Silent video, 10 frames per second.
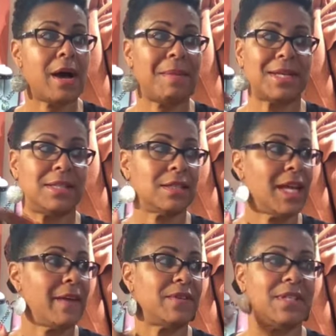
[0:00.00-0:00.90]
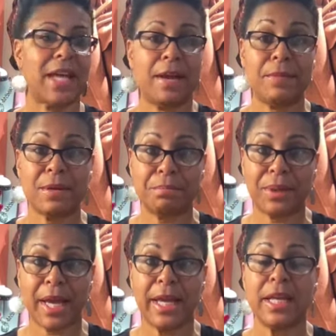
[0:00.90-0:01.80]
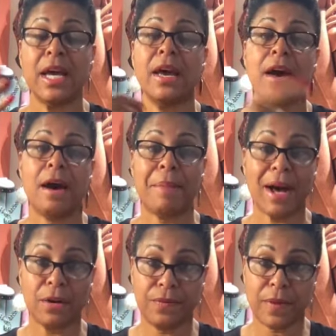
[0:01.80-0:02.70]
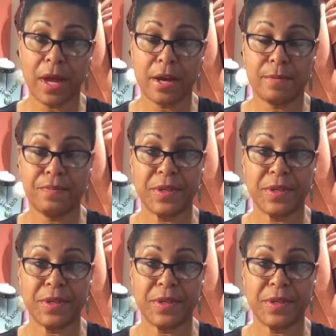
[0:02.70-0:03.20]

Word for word: Um, I still have the same complaint about um,